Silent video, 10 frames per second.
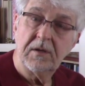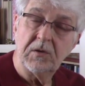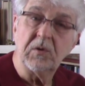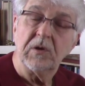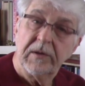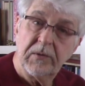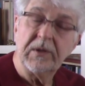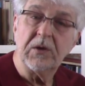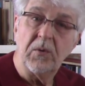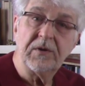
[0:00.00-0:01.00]
You can
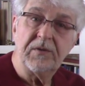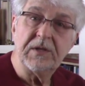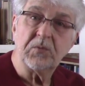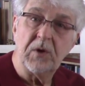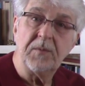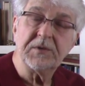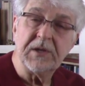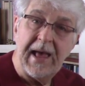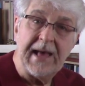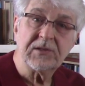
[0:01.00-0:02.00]
literally go into these realms
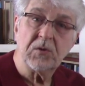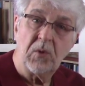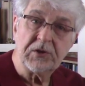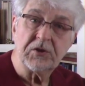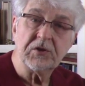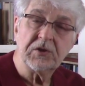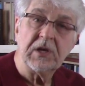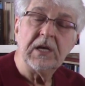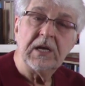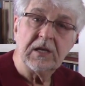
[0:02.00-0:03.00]
and ask
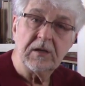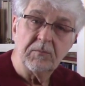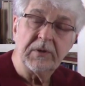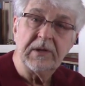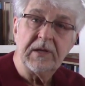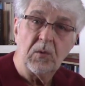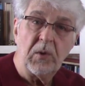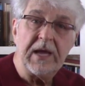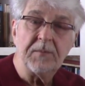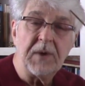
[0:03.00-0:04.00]
questions in a completely
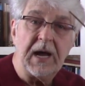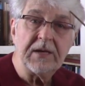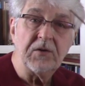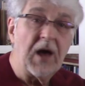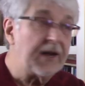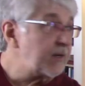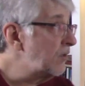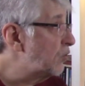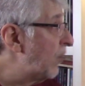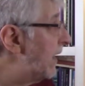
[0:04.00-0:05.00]
awake mind, not in
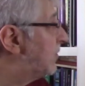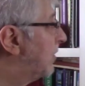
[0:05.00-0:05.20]
a trance